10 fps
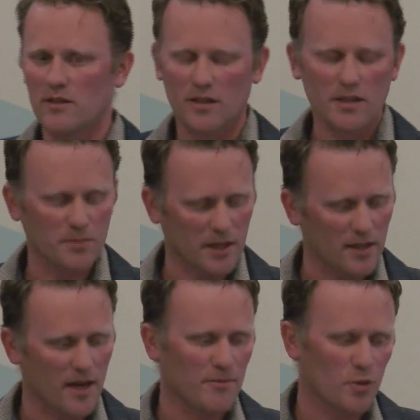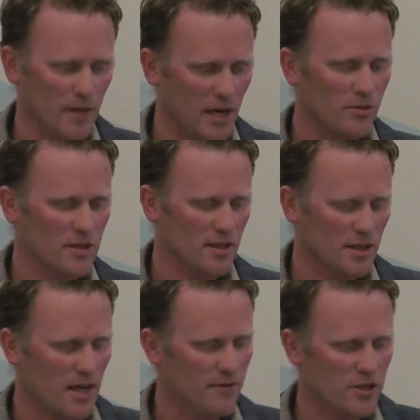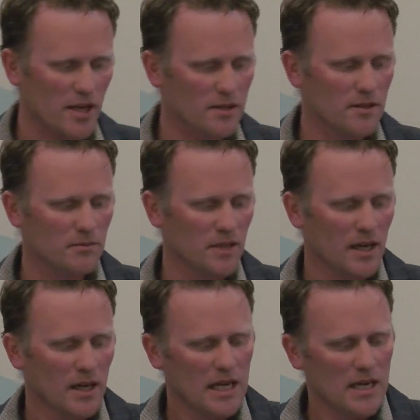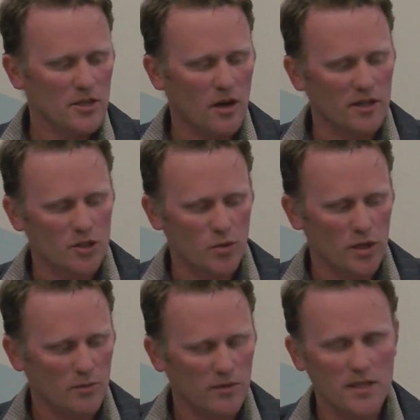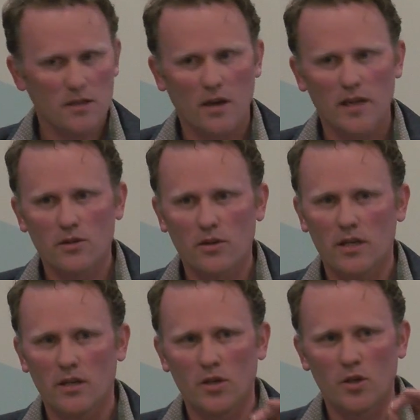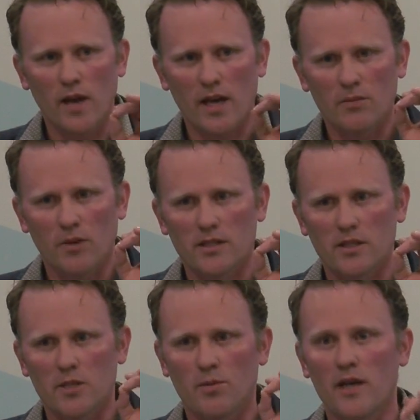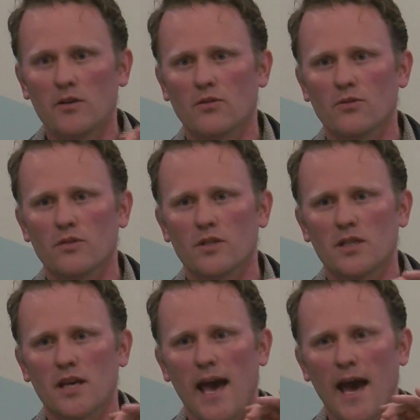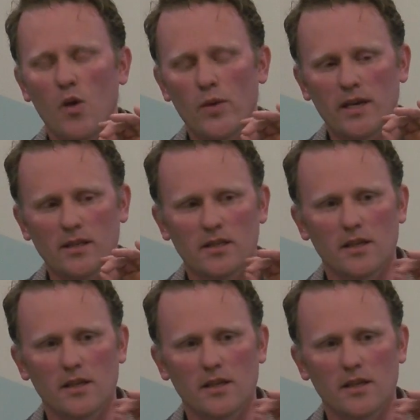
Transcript: sorry, but you'll be able to see and have a chat to them. SCION is working with these guys looking at new atomising spray nozzles to see how we can